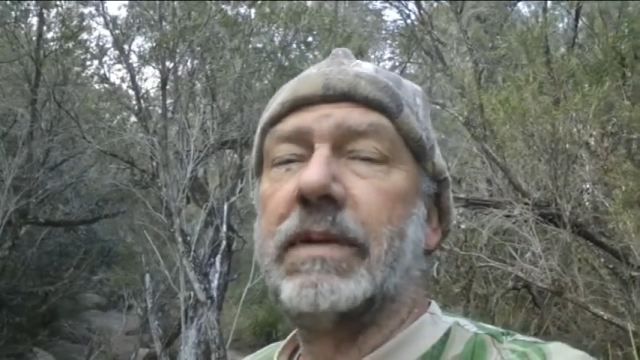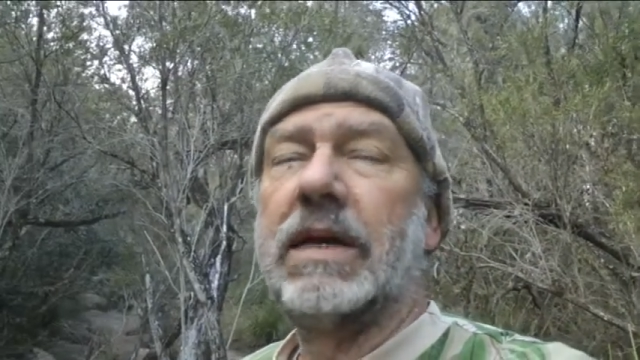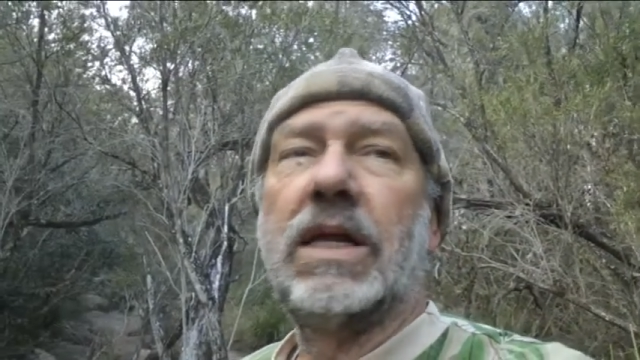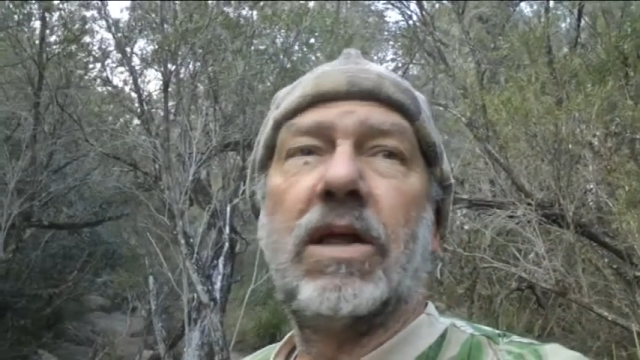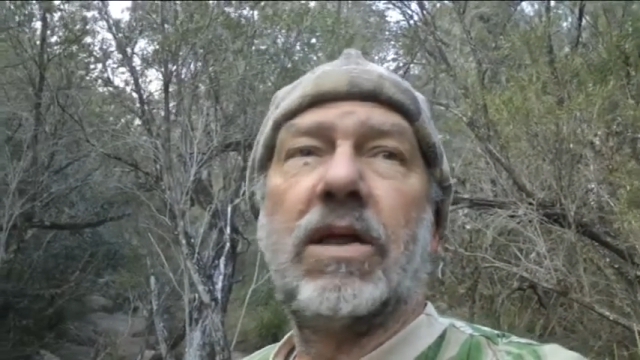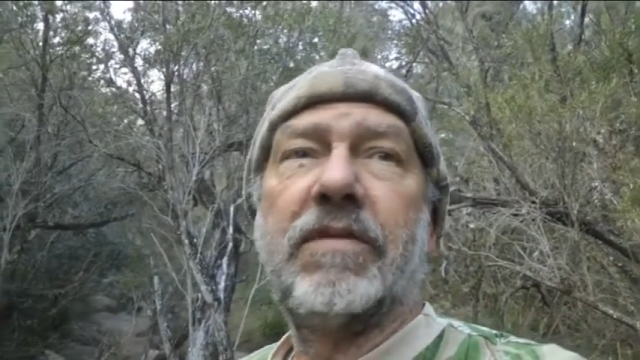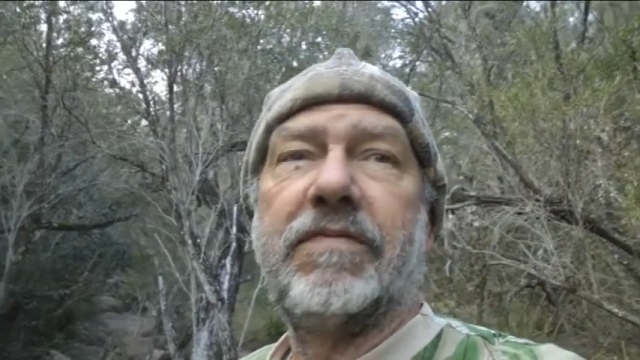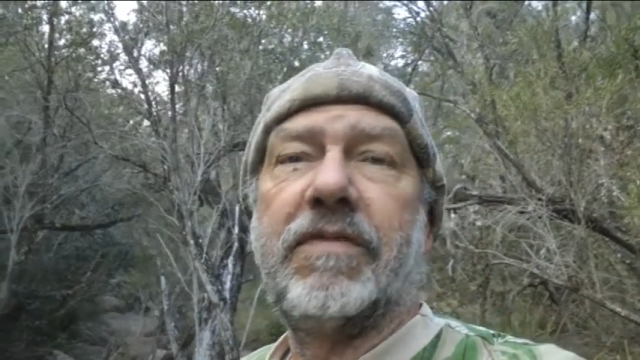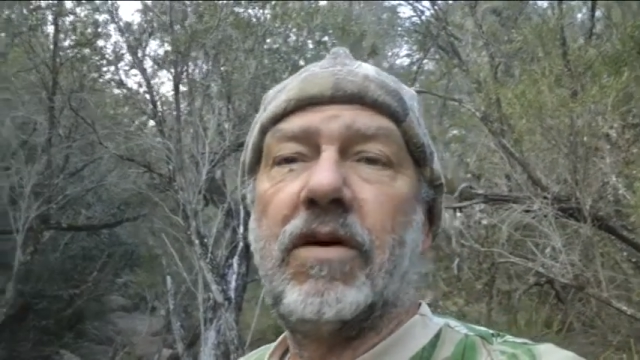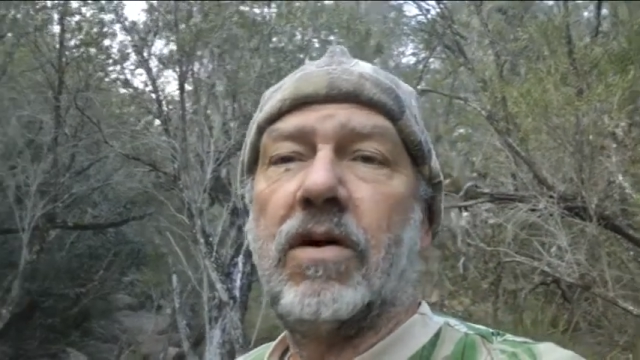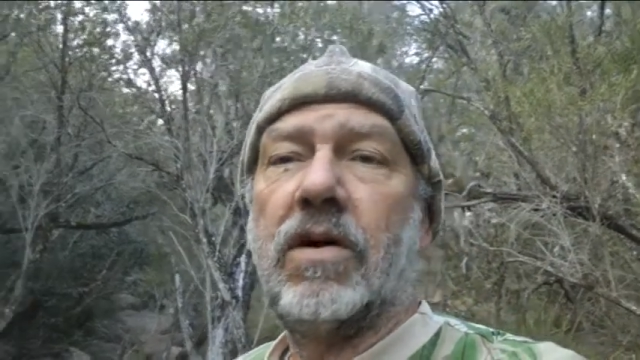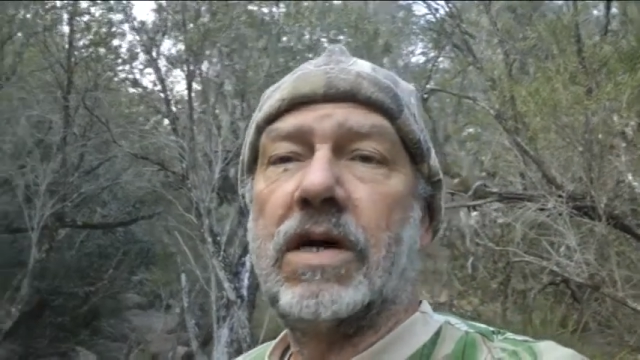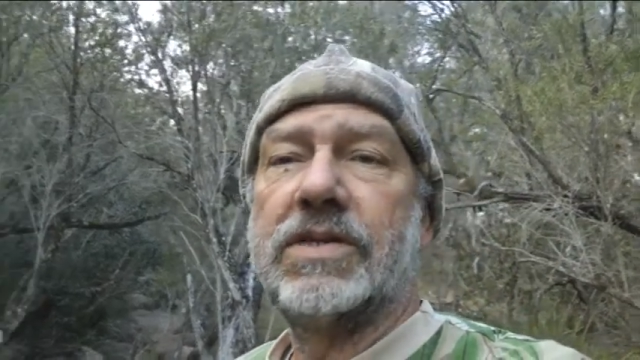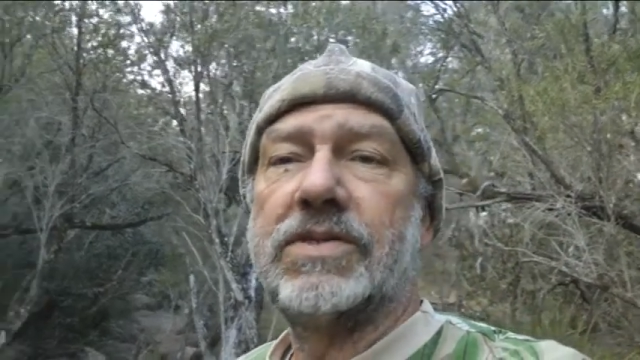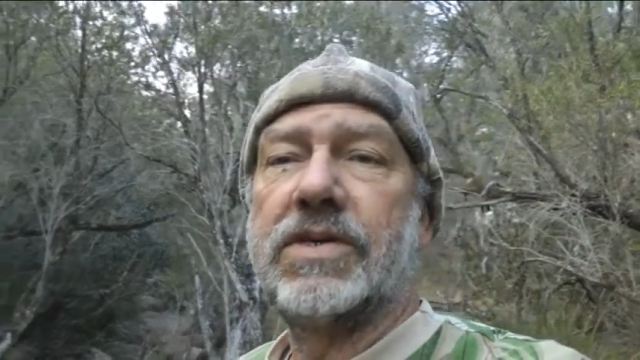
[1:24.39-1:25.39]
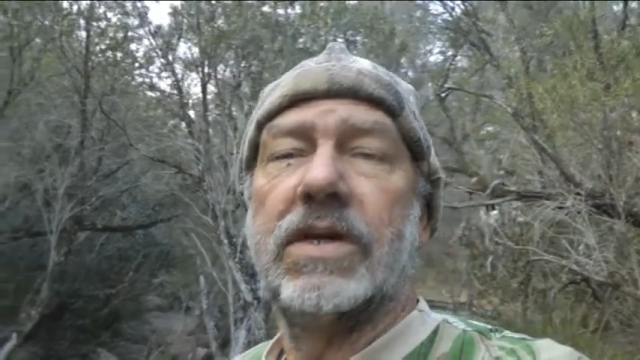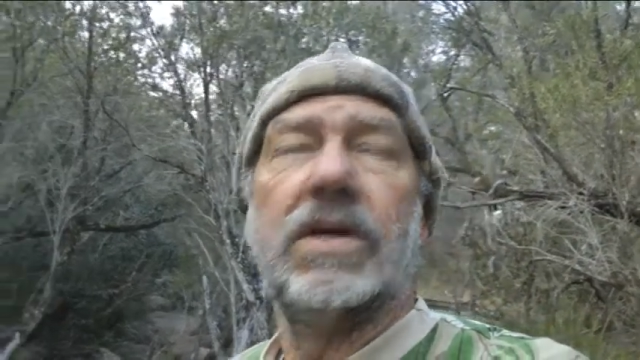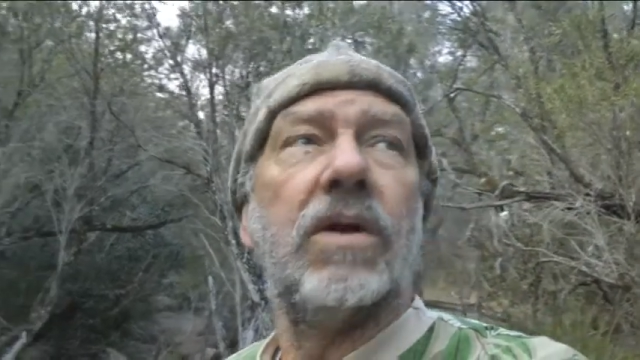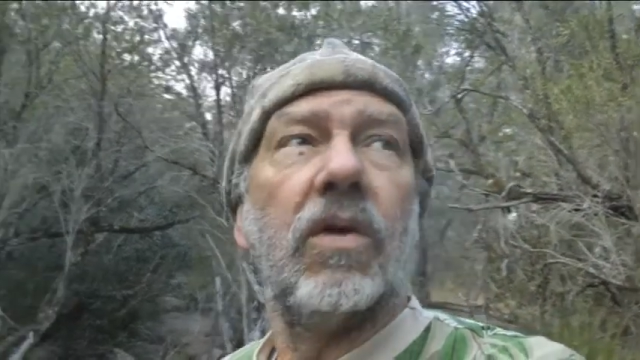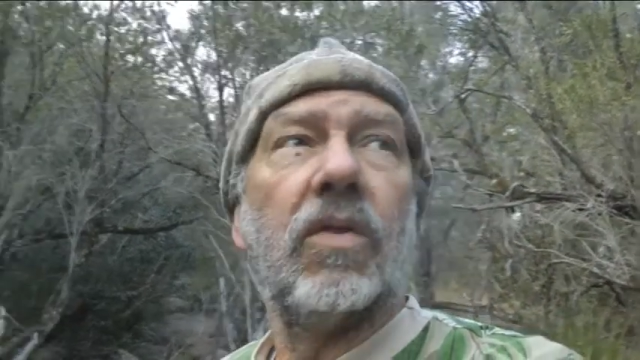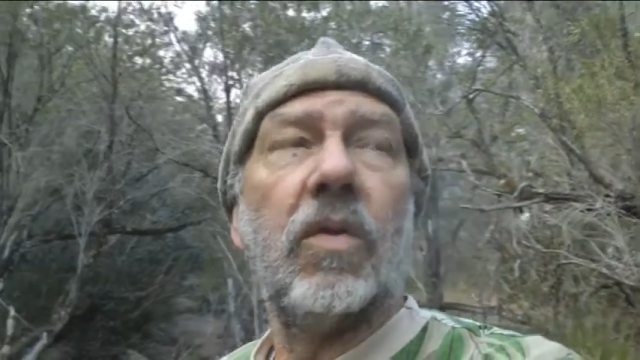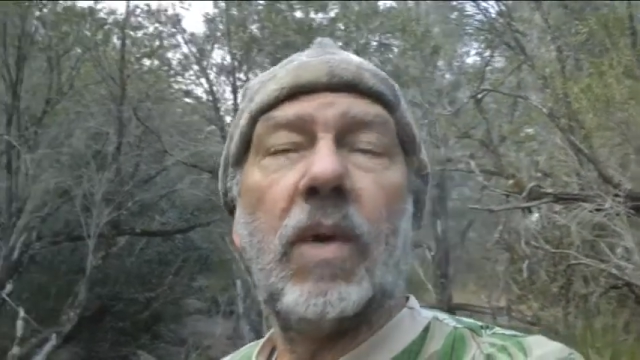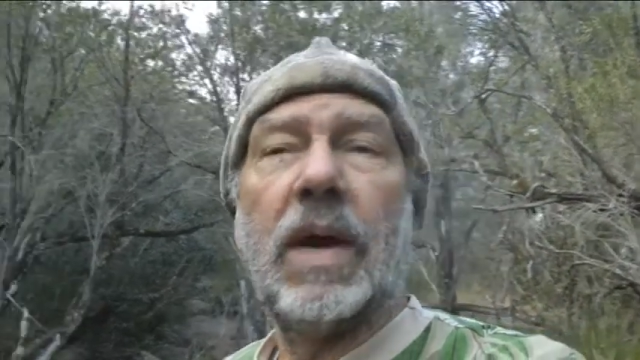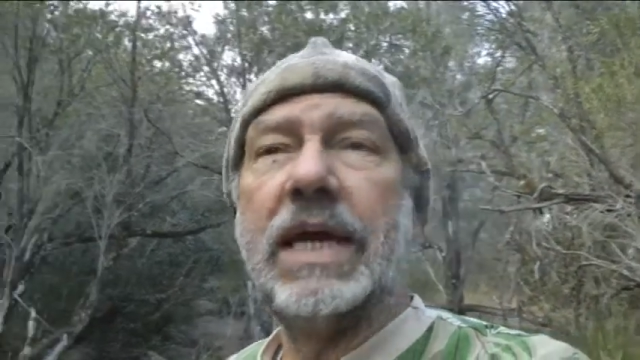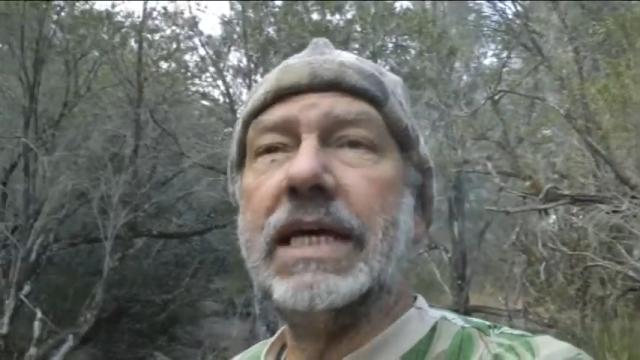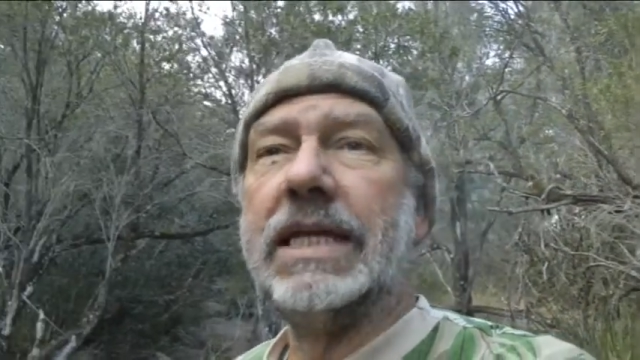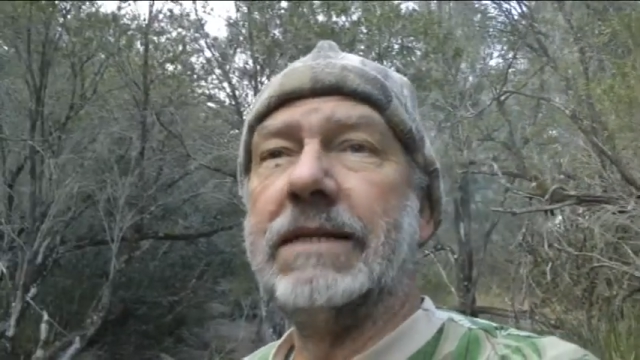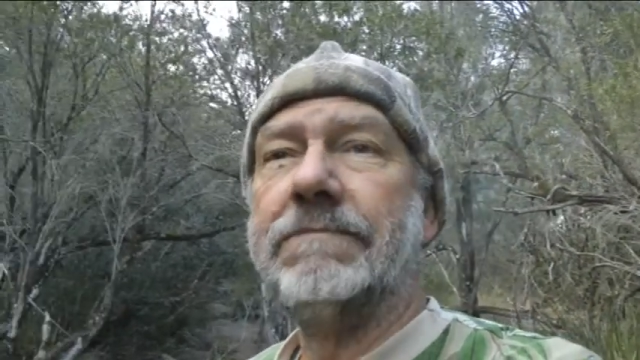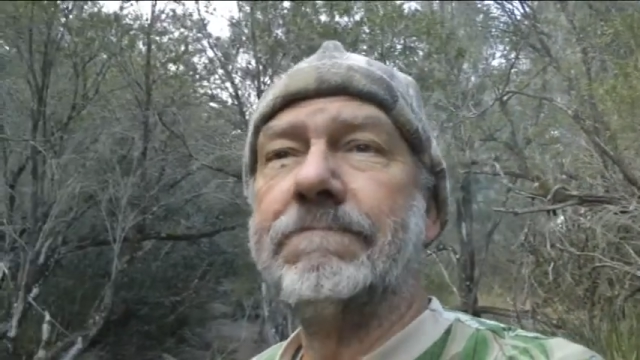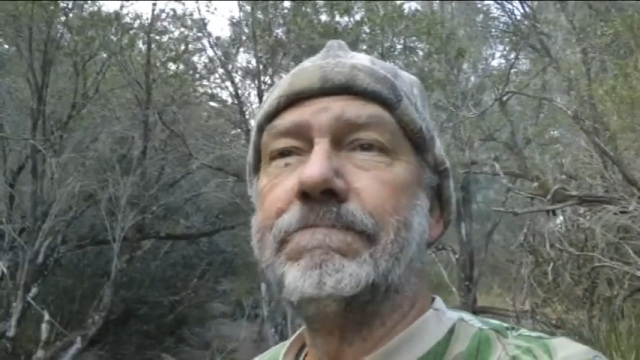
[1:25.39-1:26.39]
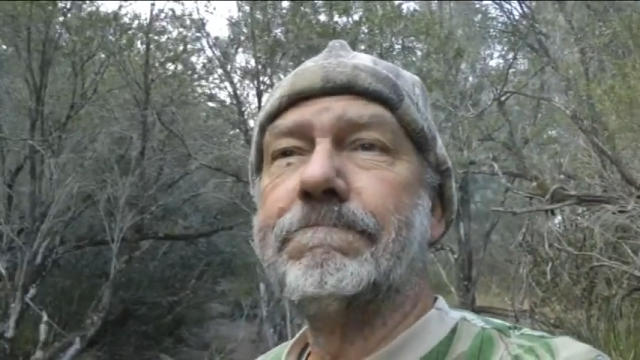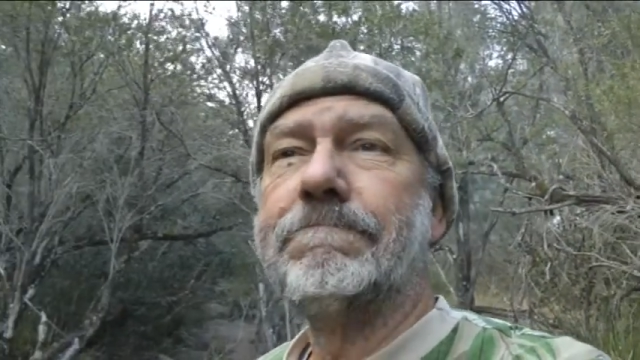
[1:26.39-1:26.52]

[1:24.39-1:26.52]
been a lot of fires on the way in.